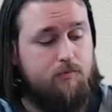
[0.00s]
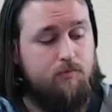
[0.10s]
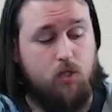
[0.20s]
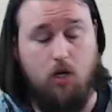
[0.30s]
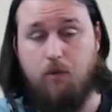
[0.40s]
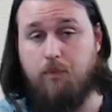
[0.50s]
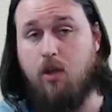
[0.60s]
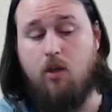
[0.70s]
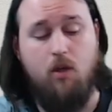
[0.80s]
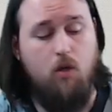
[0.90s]
So
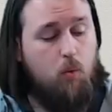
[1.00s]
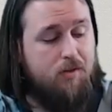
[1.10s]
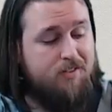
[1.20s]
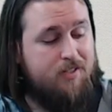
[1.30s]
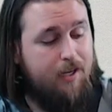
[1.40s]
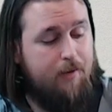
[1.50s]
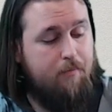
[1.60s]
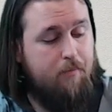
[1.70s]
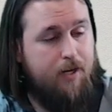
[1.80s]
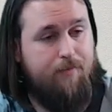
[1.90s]
we'll see,
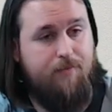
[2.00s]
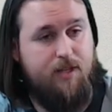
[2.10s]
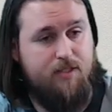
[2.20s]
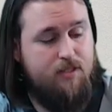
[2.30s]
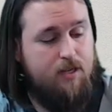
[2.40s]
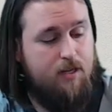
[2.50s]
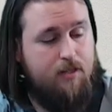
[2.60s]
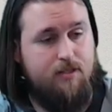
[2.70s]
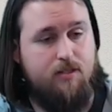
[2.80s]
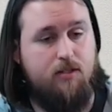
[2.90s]
but this is
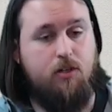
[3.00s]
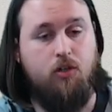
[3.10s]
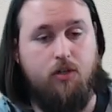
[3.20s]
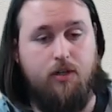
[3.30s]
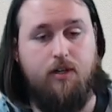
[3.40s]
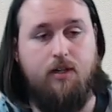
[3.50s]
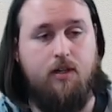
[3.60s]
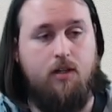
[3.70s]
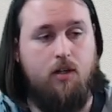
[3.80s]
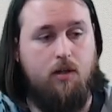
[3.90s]
a good
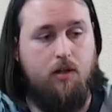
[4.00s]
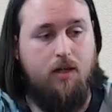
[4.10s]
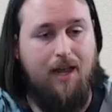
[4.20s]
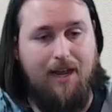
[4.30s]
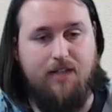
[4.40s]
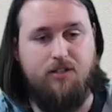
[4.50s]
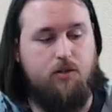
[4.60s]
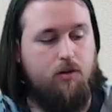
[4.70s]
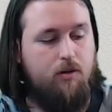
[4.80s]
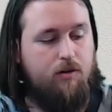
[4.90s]

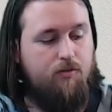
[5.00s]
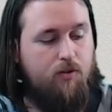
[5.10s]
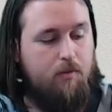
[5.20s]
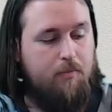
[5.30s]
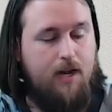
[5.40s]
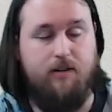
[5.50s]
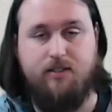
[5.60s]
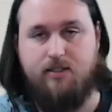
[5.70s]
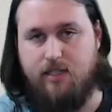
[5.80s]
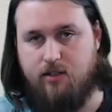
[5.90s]
answer from Dallas.
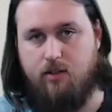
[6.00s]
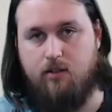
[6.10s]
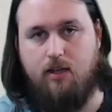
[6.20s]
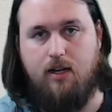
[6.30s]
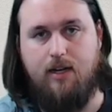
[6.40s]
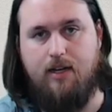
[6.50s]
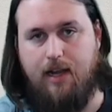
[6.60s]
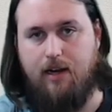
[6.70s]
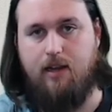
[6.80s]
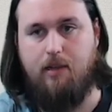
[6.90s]
Season on the line,
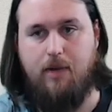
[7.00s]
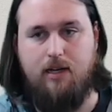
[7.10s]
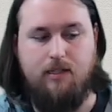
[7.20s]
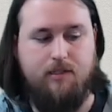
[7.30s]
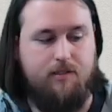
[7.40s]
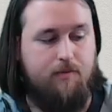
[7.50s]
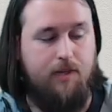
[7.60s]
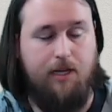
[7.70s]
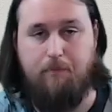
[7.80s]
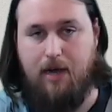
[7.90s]
hanging in the balance.
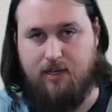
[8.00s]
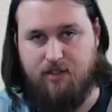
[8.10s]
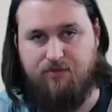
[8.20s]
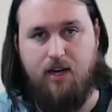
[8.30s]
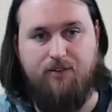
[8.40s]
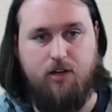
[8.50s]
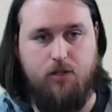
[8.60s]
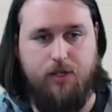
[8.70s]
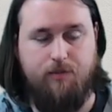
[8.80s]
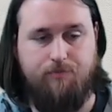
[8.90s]
They get back to
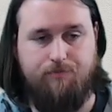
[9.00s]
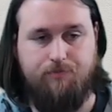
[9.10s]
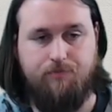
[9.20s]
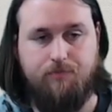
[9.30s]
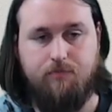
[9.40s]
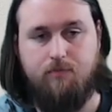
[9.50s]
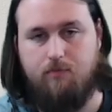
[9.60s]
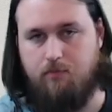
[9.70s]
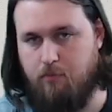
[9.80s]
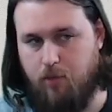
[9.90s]
500,
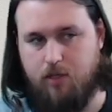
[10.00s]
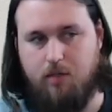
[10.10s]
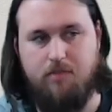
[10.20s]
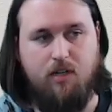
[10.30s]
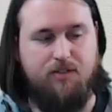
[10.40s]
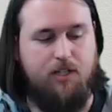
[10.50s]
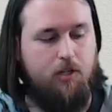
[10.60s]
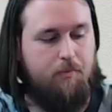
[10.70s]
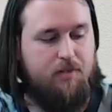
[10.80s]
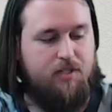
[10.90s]
put themselves in
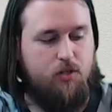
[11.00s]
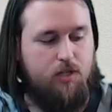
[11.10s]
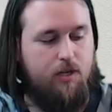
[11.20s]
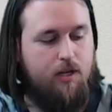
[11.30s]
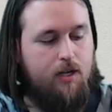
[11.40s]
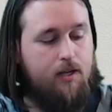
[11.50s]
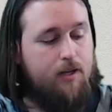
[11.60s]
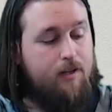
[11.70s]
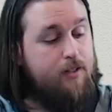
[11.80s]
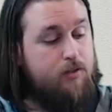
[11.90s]
good position
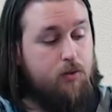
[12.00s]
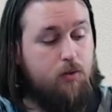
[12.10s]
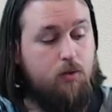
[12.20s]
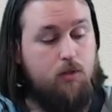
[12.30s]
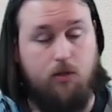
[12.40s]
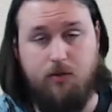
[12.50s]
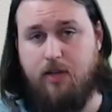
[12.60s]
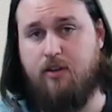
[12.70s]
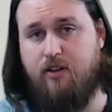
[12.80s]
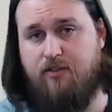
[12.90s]
to close
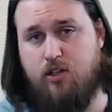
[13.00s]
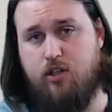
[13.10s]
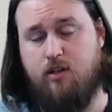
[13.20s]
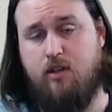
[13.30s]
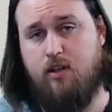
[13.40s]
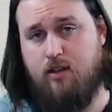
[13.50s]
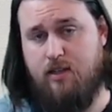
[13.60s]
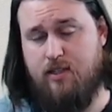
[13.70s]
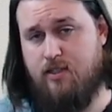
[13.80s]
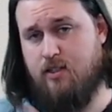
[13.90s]
out the division
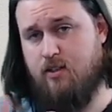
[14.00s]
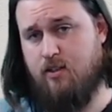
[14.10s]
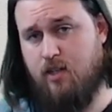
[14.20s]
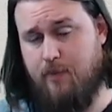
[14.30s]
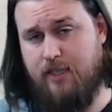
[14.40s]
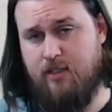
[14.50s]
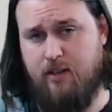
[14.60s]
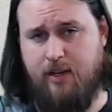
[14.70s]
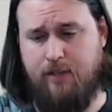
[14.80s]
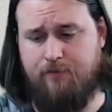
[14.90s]
this coming
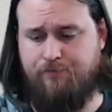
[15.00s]
Sunday